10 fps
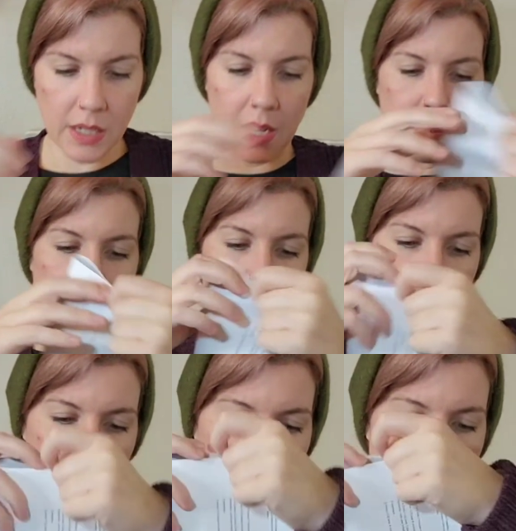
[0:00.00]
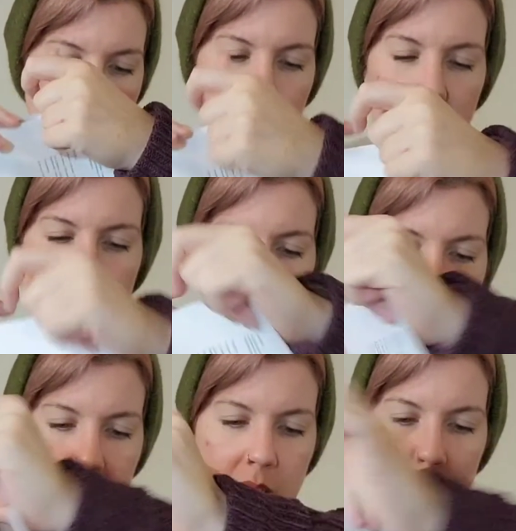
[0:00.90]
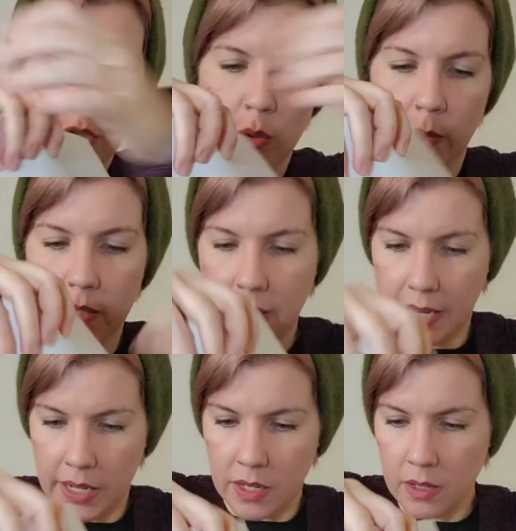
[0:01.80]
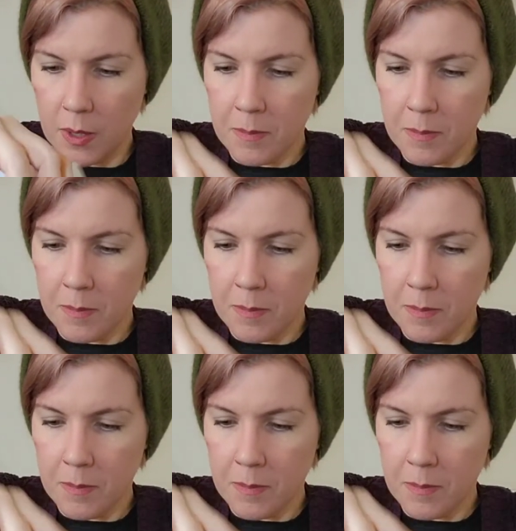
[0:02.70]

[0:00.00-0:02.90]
I'm going to be steeking something, guys. I'm so excited.